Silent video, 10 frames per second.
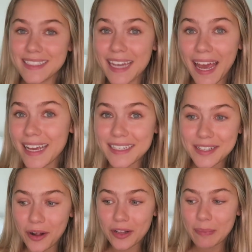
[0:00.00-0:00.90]
day
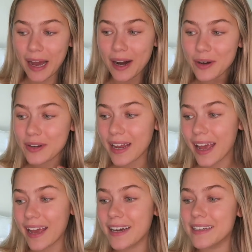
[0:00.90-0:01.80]
is all about
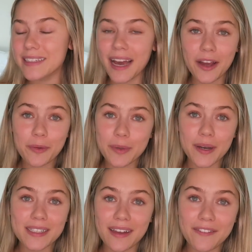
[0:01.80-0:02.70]
and yeah, I hope you
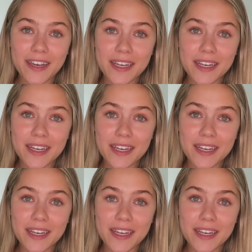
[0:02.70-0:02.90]
guys love